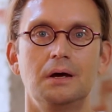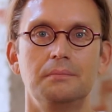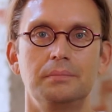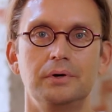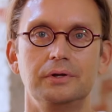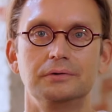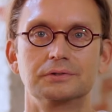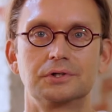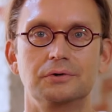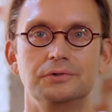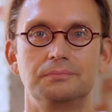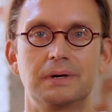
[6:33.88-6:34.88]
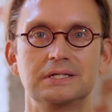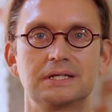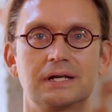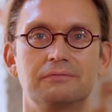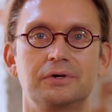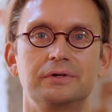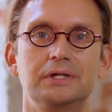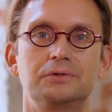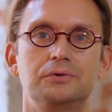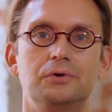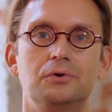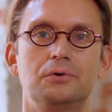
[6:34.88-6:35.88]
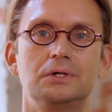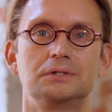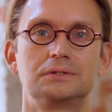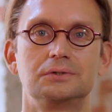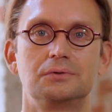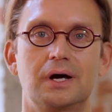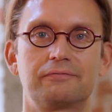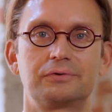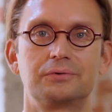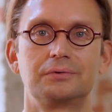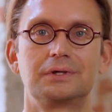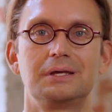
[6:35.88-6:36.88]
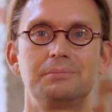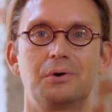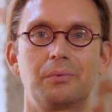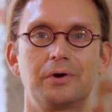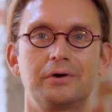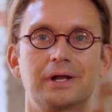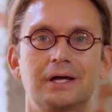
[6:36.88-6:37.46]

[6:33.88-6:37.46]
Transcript: But you basically, what you need to do is you have to keep your word